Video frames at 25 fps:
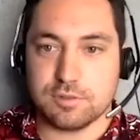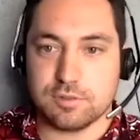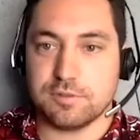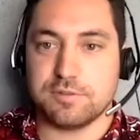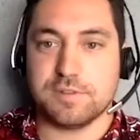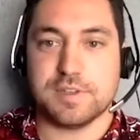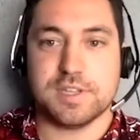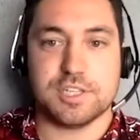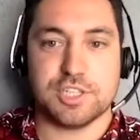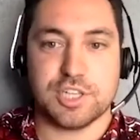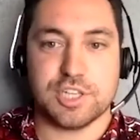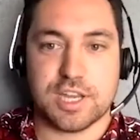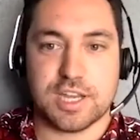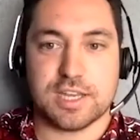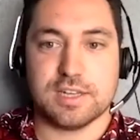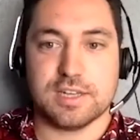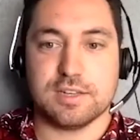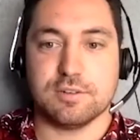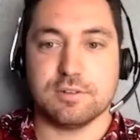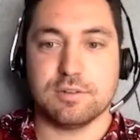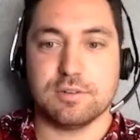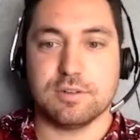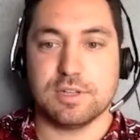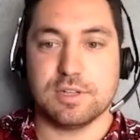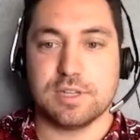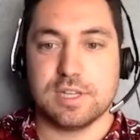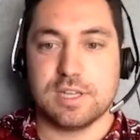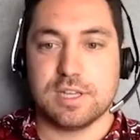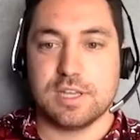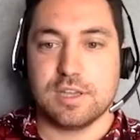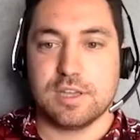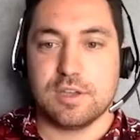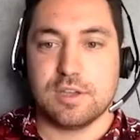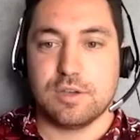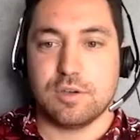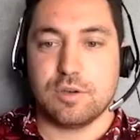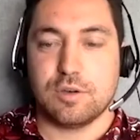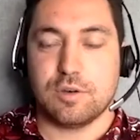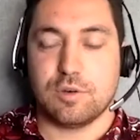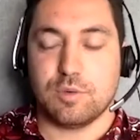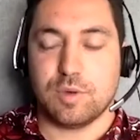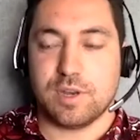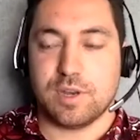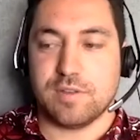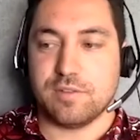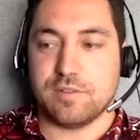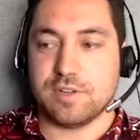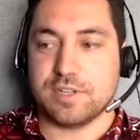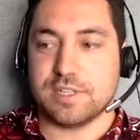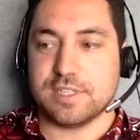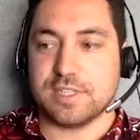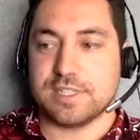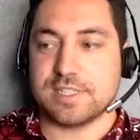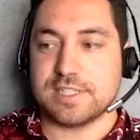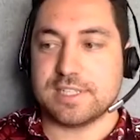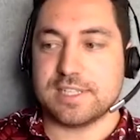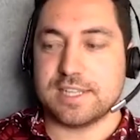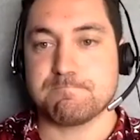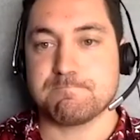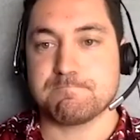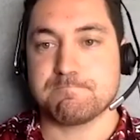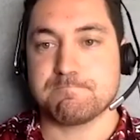or Fijian or whatever it is.